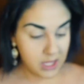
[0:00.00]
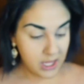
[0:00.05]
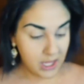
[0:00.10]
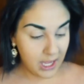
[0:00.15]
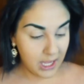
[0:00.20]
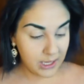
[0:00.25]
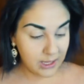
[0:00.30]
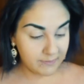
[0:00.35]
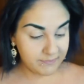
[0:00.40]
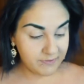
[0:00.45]

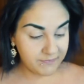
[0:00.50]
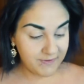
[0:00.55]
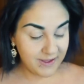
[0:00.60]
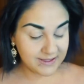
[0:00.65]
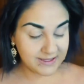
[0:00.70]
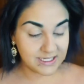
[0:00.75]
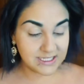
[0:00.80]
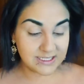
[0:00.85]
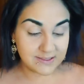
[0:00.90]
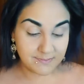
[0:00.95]
I love the
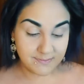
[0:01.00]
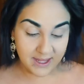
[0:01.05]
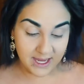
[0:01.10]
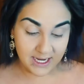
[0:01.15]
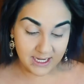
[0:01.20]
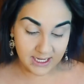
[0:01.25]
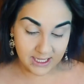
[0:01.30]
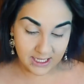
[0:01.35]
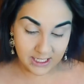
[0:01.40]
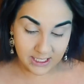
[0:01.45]
fact that it's
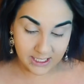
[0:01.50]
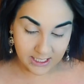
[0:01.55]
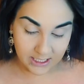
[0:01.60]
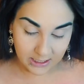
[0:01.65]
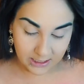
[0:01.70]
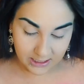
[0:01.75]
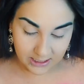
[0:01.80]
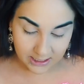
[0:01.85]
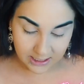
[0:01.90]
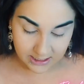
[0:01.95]
made in
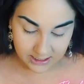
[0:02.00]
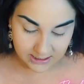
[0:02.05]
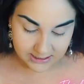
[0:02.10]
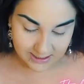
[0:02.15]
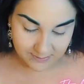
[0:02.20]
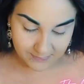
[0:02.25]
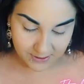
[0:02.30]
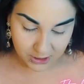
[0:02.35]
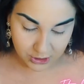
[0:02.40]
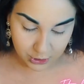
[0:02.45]
Italy, because
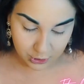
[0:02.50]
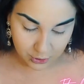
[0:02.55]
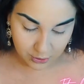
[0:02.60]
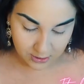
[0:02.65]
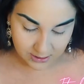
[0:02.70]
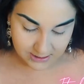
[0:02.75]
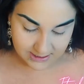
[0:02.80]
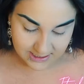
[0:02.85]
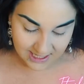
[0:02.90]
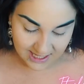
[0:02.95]
I mean, your
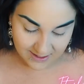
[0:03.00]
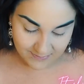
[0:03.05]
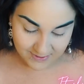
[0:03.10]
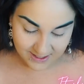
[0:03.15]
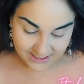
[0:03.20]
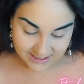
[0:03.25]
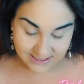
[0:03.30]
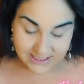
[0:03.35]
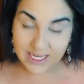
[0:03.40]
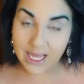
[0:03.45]
girl's name
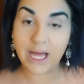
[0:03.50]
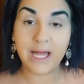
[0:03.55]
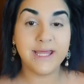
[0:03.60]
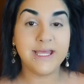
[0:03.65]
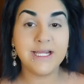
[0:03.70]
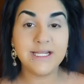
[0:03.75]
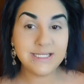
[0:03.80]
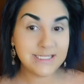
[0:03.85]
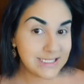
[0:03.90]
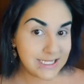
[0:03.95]
is
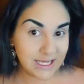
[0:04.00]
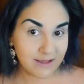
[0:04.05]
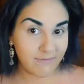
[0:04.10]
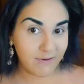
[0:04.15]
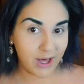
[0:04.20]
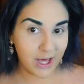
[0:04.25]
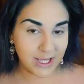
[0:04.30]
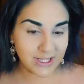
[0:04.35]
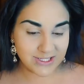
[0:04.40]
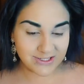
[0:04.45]
Italian
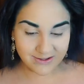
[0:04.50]
Diva.